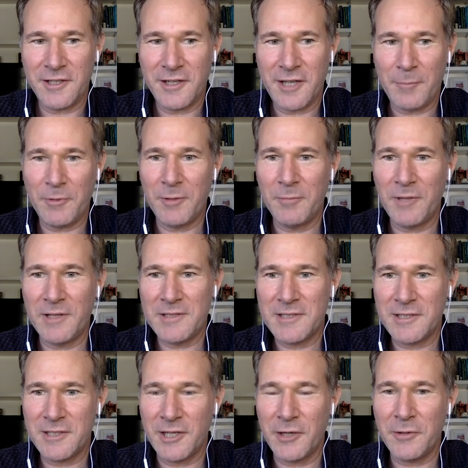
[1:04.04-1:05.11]
a couple of months
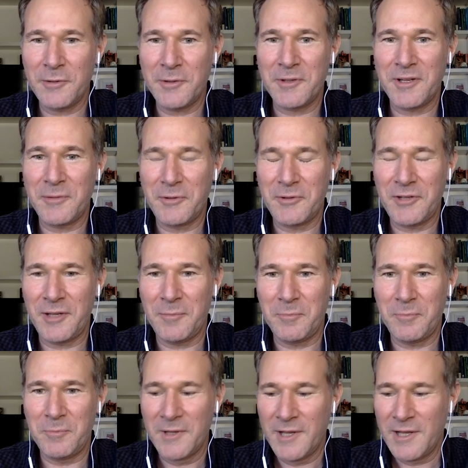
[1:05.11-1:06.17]
ago. It was a,
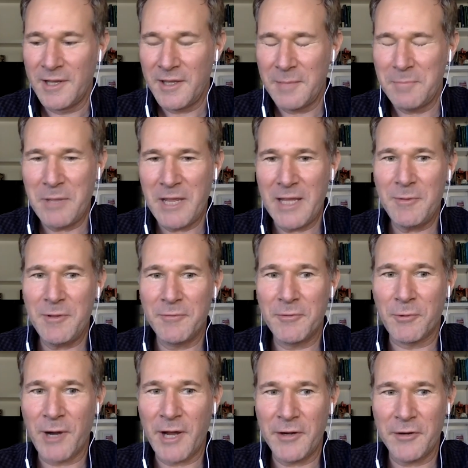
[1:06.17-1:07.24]
a baby of
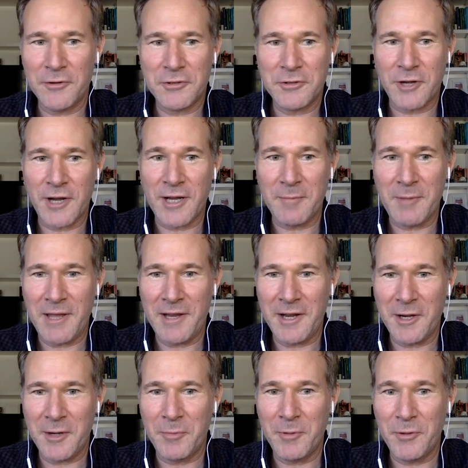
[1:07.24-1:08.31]
the writer's strike. Matt and
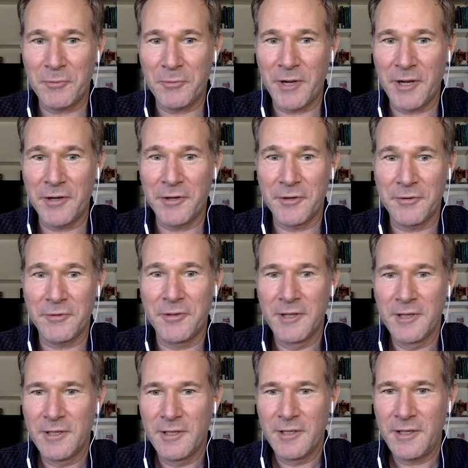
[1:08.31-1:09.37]
I are both writers
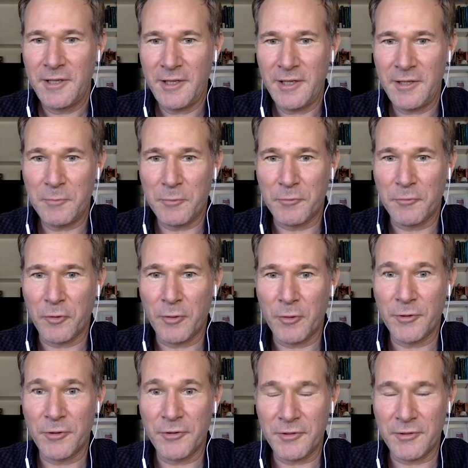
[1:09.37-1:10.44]
and
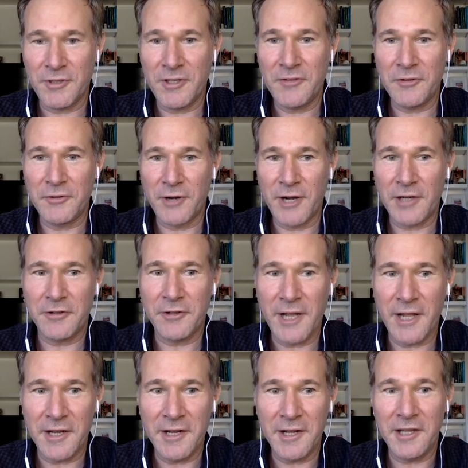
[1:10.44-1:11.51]
performers, and he's a director
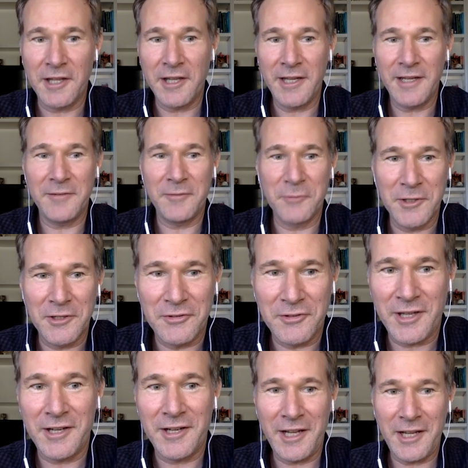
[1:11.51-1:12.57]
down in L A. And we
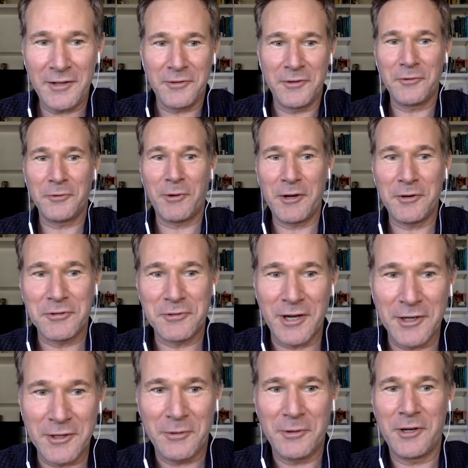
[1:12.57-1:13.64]
decided, hey, there's a writer's
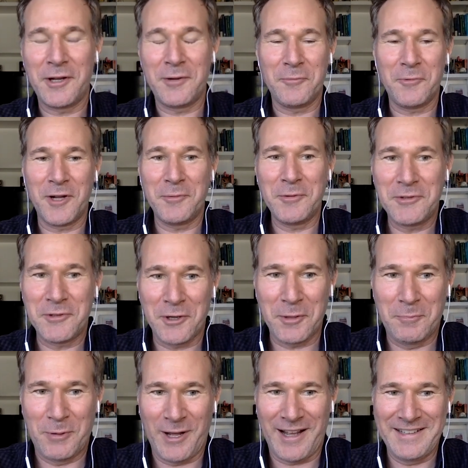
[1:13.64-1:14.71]
strike going on. Why don't we start
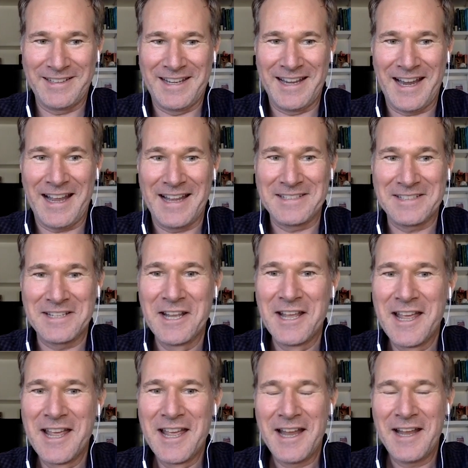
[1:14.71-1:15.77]
a podcast?
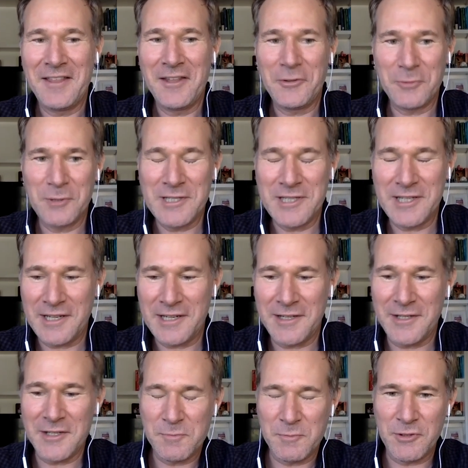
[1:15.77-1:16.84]
And that's what we did.
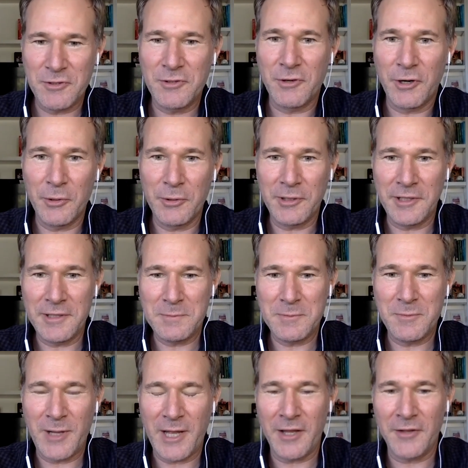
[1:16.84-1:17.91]
And it's been growing leaps
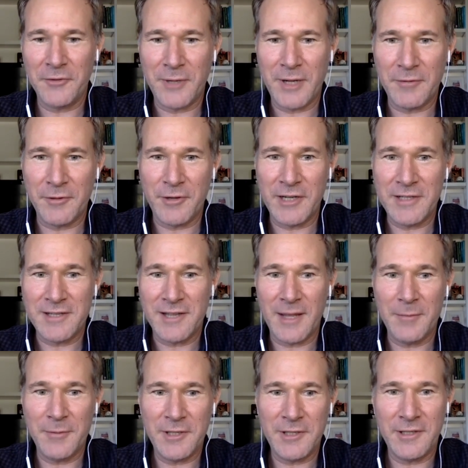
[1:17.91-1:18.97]
and bounds. We're having a great
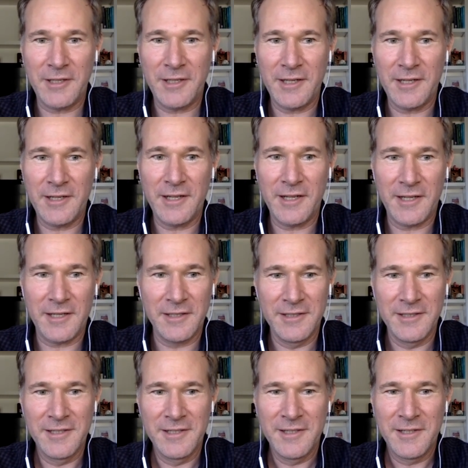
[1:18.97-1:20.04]
time with it. And uh, a
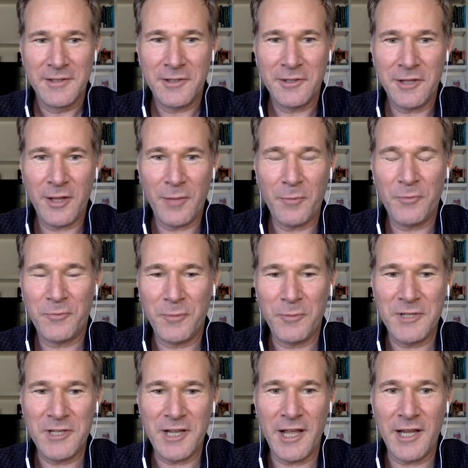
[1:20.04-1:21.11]
little help from
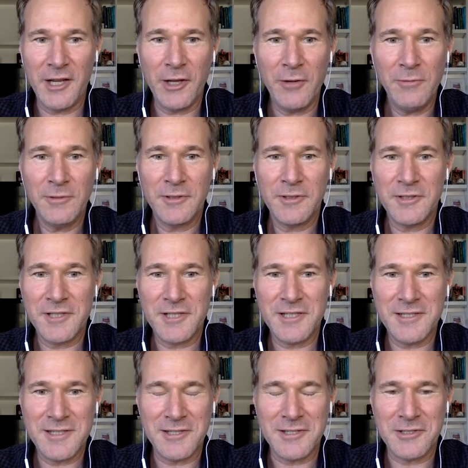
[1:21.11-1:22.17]
Diego because
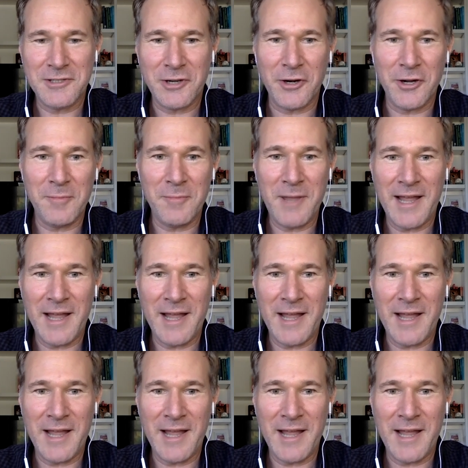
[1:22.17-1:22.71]
he's the startup